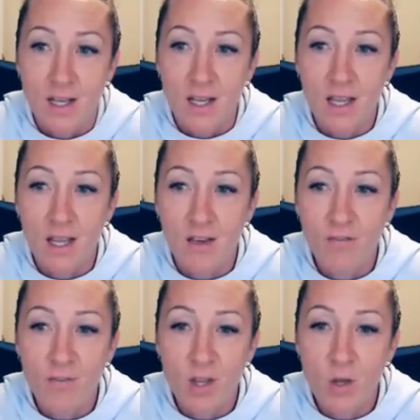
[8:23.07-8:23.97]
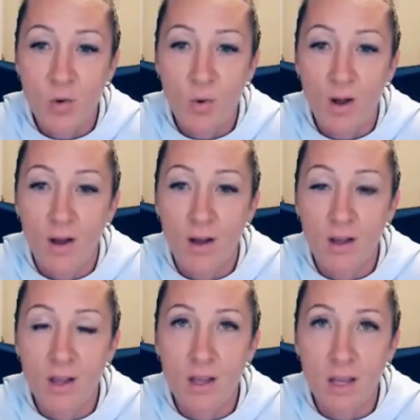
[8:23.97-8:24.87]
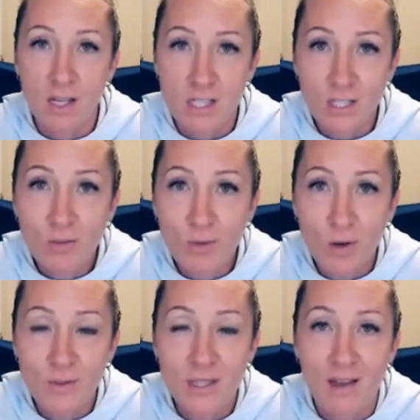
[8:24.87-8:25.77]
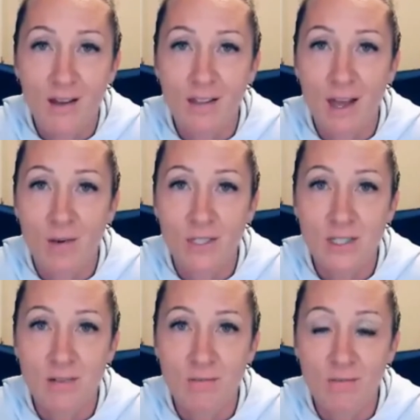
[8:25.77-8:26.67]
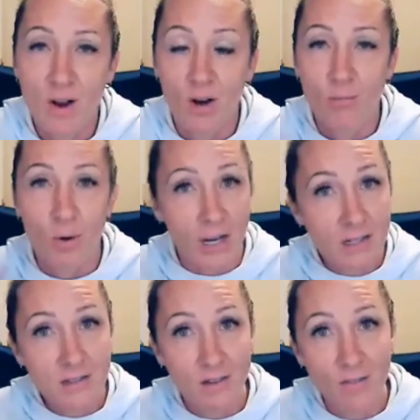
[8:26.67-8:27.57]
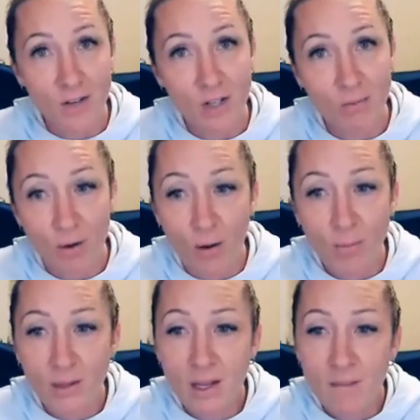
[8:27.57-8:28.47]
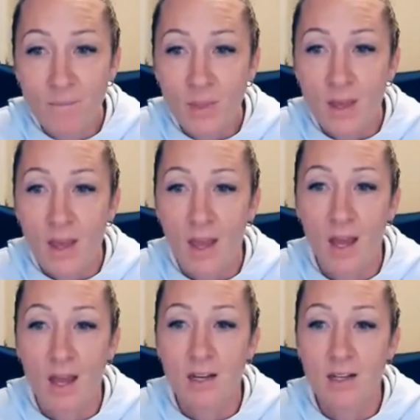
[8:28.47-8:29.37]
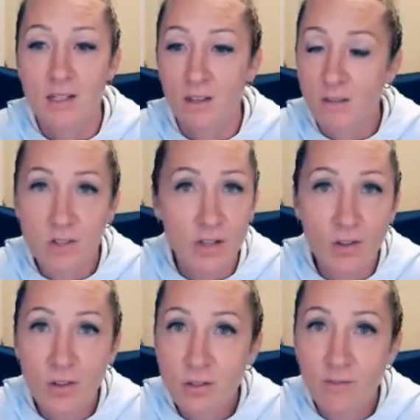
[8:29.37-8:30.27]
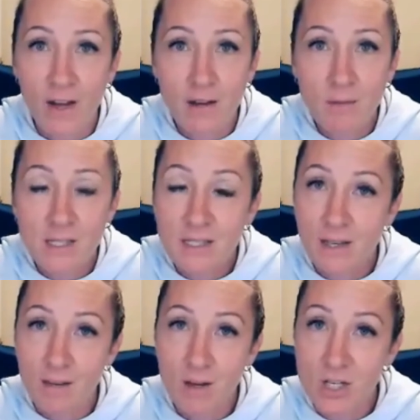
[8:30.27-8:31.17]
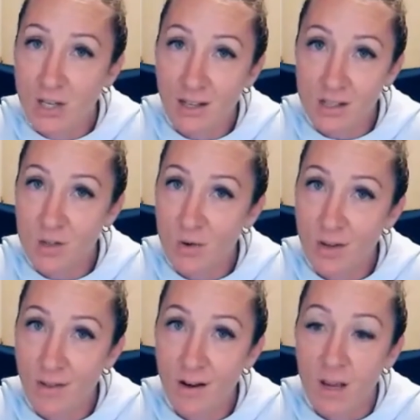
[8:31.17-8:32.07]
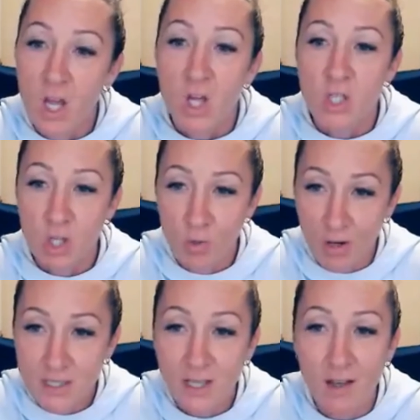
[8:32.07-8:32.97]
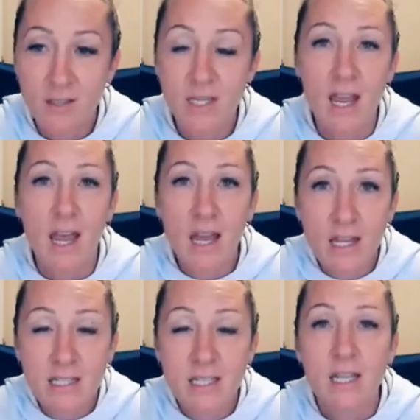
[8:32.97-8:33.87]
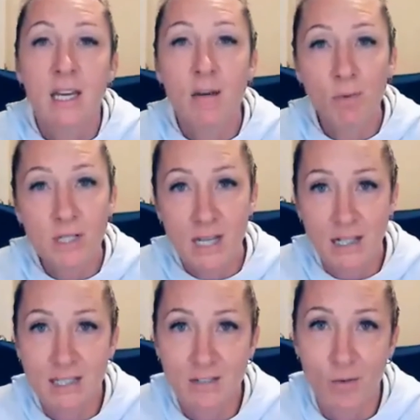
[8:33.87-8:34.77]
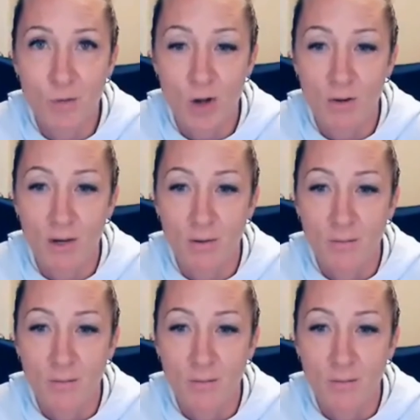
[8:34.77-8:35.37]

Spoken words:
If you consume those, they allow our brain to function properly, and it delivers all those vitamins that I mentioned get stored in there to our cells, and it protects us from trauma.